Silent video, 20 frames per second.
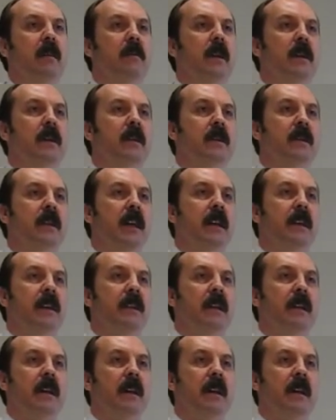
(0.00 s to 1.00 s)
because that
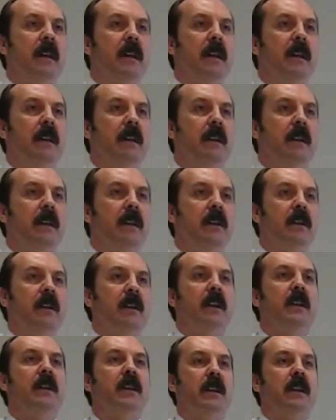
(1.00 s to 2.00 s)
is an
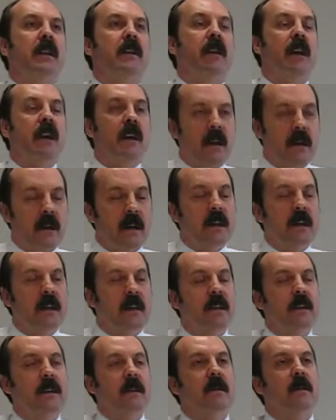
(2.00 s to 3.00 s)
internationally
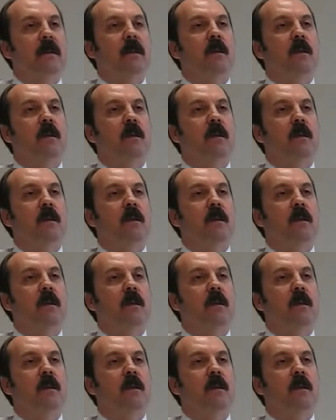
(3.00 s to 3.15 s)
recognised